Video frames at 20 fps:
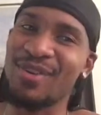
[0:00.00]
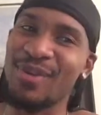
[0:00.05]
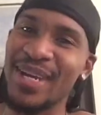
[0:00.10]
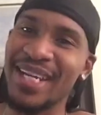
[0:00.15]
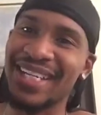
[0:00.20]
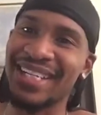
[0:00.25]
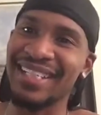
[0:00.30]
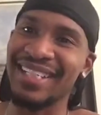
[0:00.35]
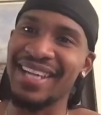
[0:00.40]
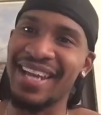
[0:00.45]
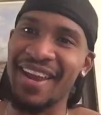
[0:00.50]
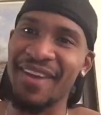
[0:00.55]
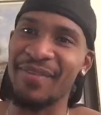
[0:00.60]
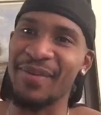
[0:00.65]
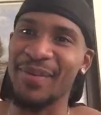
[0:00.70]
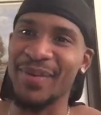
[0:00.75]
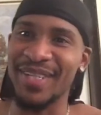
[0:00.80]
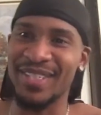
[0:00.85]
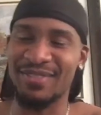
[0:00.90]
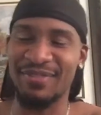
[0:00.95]
quickly
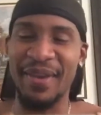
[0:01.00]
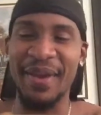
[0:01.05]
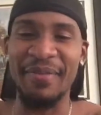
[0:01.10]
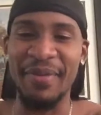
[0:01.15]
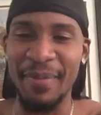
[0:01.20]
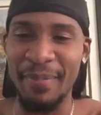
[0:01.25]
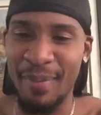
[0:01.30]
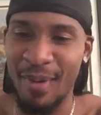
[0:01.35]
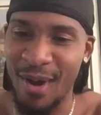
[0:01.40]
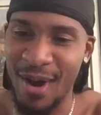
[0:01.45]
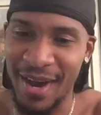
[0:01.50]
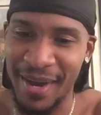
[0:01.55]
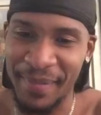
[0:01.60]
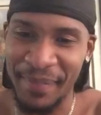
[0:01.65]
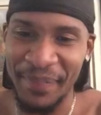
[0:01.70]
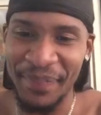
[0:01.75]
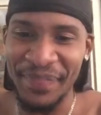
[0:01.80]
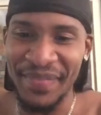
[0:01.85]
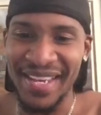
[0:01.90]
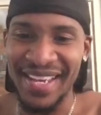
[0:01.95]
everyone's favorite
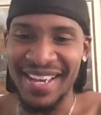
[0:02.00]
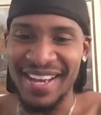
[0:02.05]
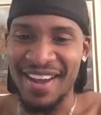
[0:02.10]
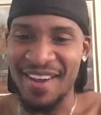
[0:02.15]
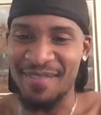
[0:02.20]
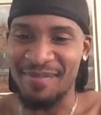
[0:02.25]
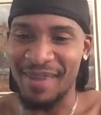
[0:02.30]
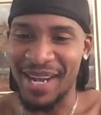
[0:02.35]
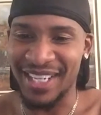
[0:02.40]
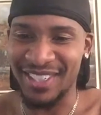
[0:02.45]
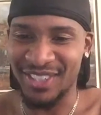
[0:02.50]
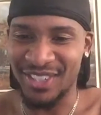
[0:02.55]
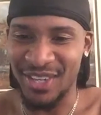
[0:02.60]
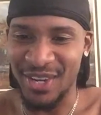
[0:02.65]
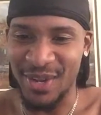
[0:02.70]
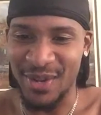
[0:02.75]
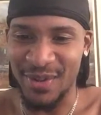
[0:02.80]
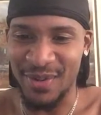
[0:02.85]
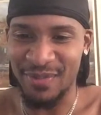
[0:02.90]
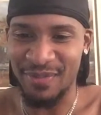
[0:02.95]
part of my
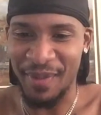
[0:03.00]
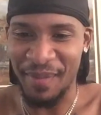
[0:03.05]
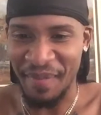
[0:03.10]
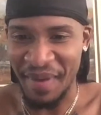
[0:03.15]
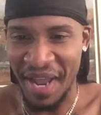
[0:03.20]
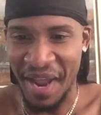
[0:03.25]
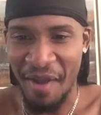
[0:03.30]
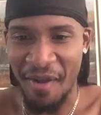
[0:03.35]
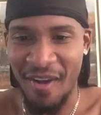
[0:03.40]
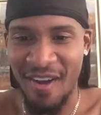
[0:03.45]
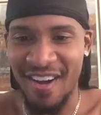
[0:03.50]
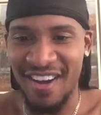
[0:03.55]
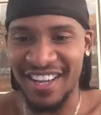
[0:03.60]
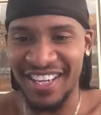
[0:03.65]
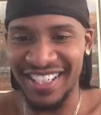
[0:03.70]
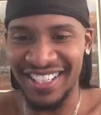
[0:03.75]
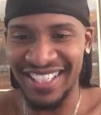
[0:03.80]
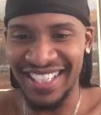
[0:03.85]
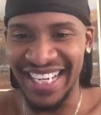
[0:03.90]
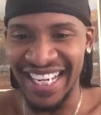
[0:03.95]
show from now
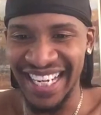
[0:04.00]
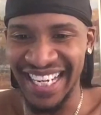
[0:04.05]
on.